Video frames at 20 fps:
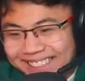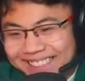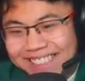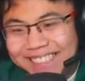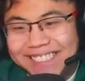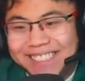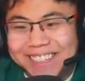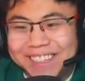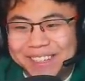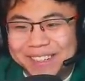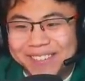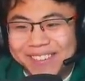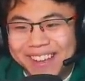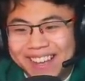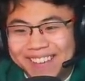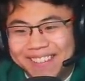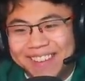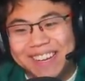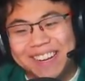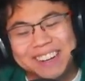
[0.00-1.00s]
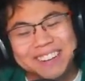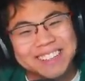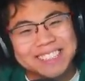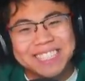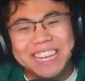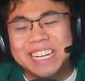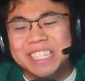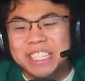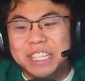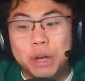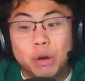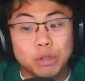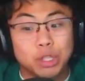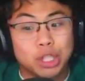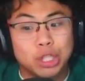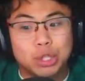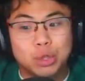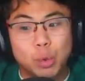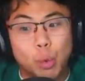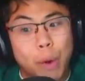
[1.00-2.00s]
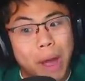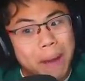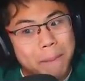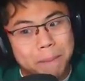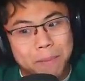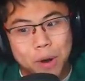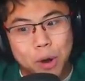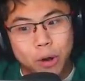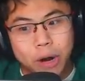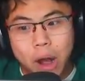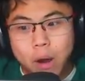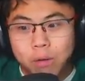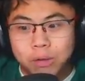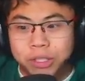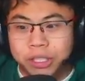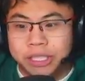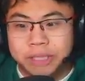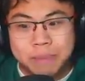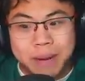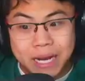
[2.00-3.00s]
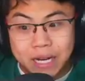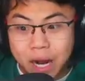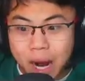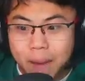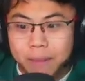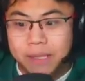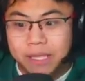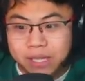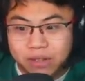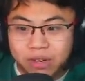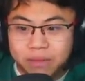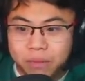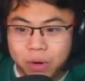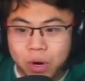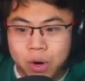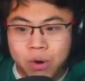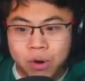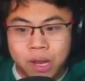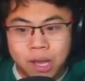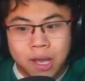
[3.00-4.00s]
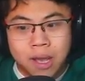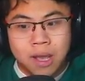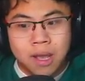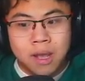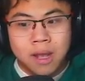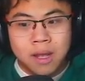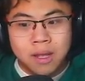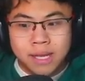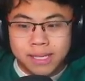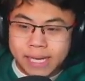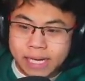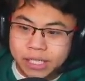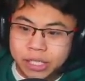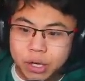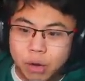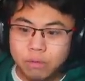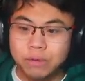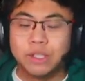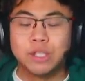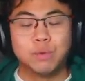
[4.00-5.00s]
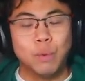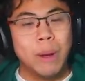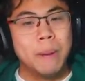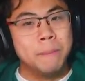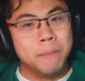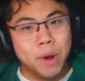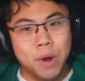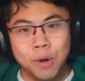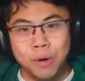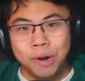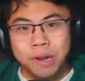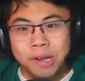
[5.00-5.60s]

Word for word: Let's go, baby. All right, let's actually go sweat mode. I was just in my commentary mode. Let's actually go sweat mode.